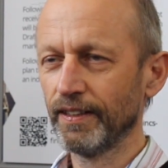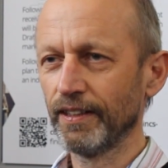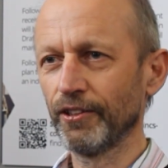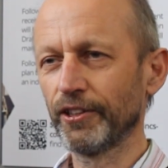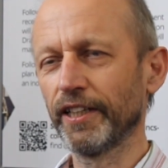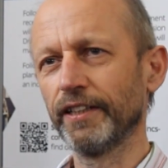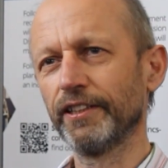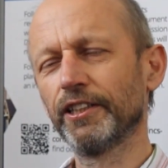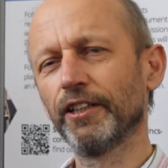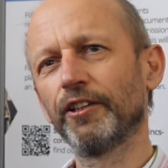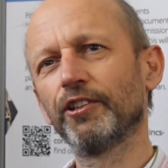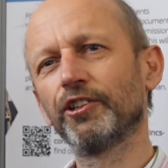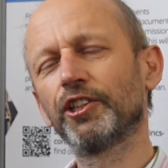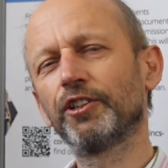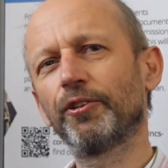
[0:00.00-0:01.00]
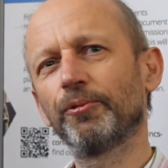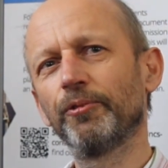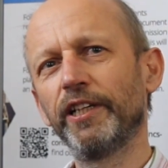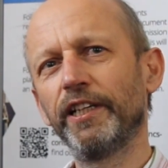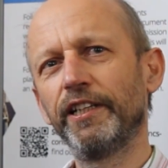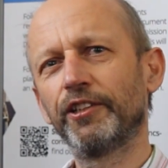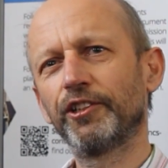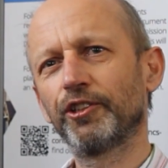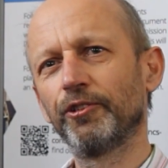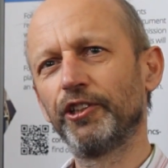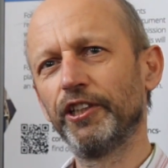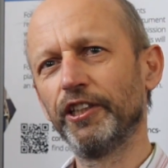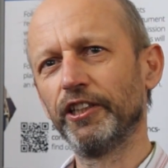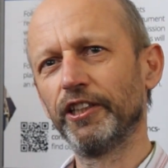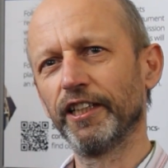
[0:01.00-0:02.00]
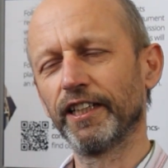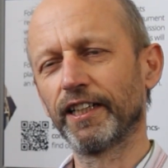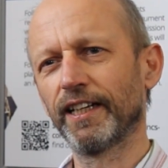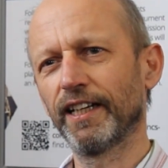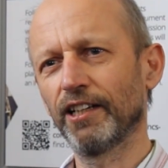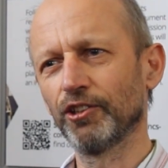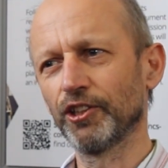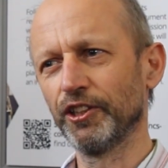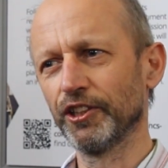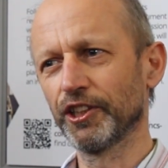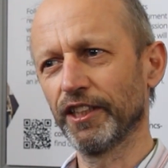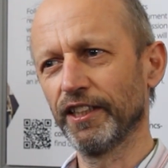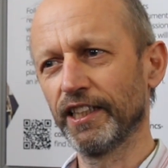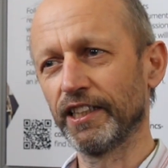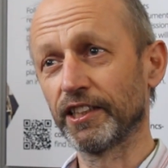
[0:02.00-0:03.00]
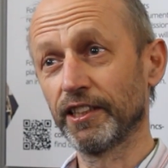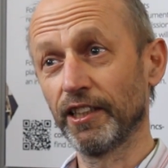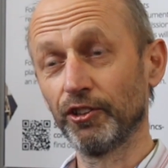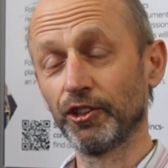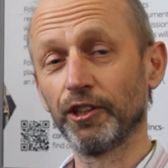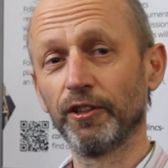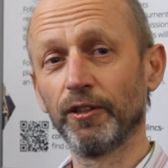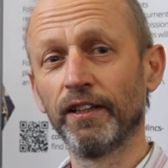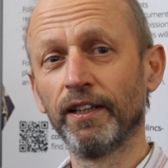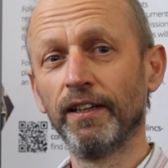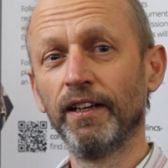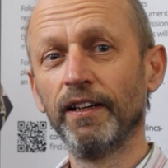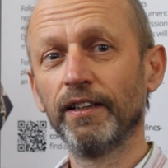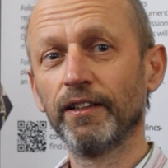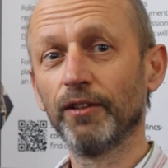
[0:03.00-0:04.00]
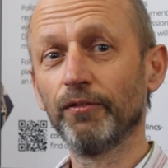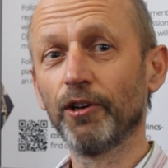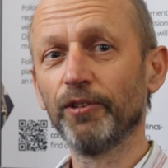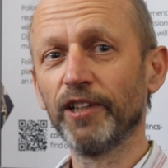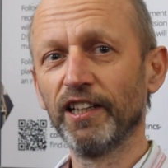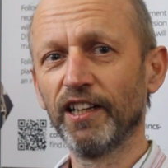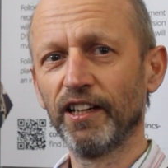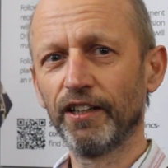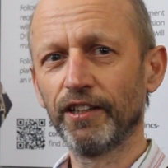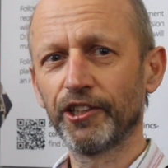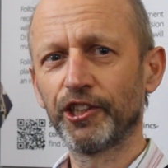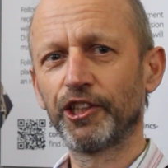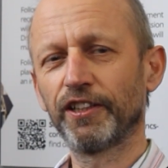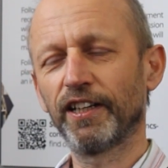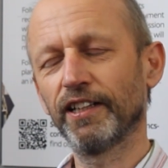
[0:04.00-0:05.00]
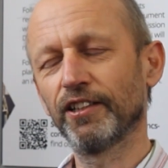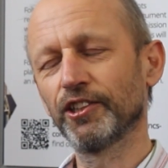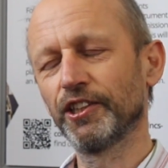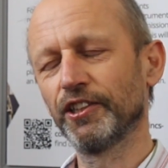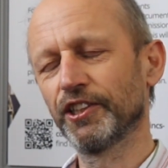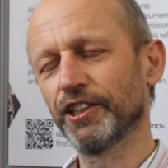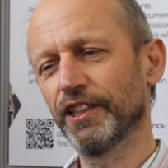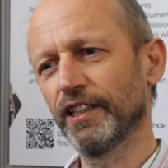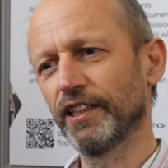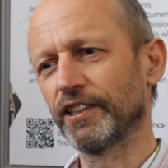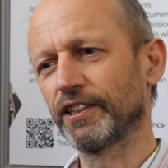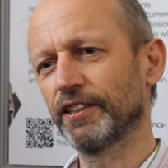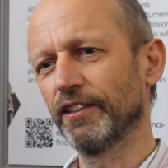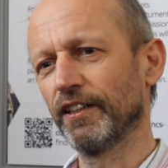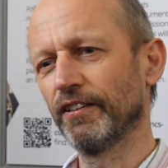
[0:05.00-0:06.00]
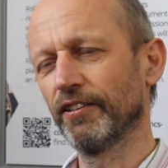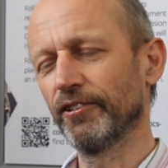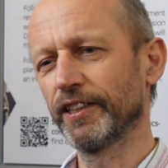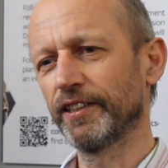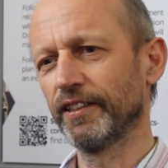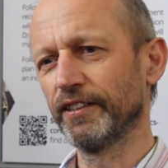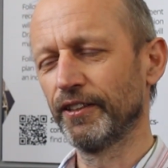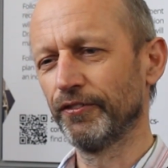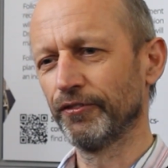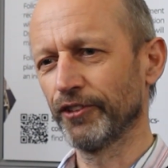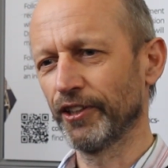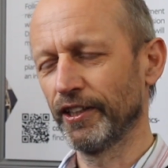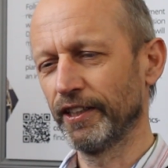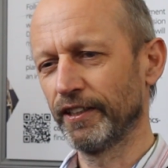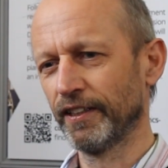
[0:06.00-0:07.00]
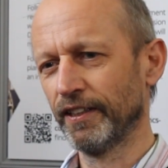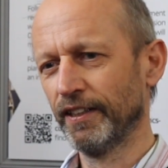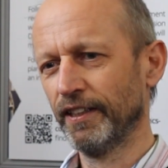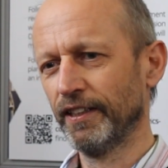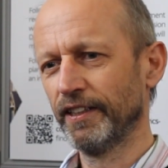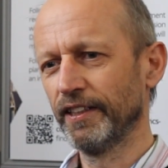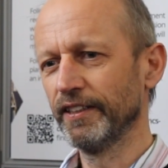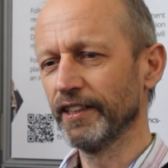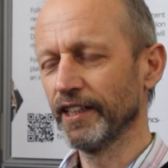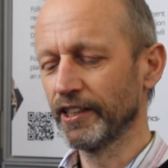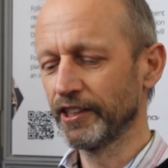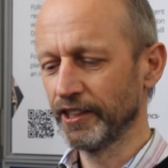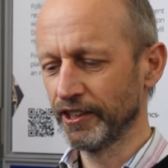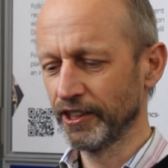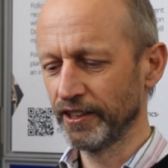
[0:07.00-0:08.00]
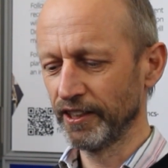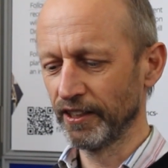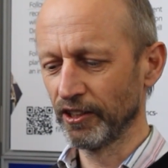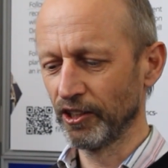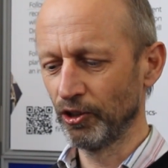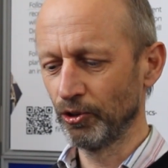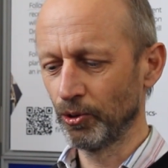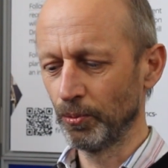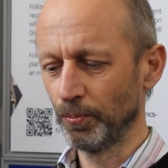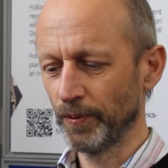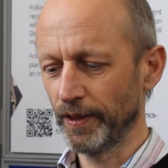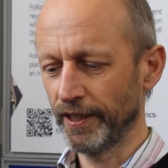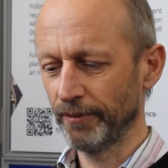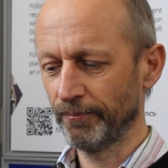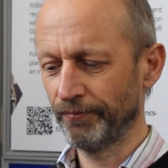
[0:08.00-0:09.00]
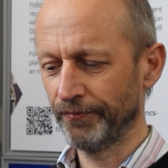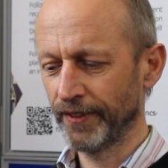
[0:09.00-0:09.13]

Okay, so there's 3 strategic housing sites. Those are the very large housing sites that are identified in the existing local plan.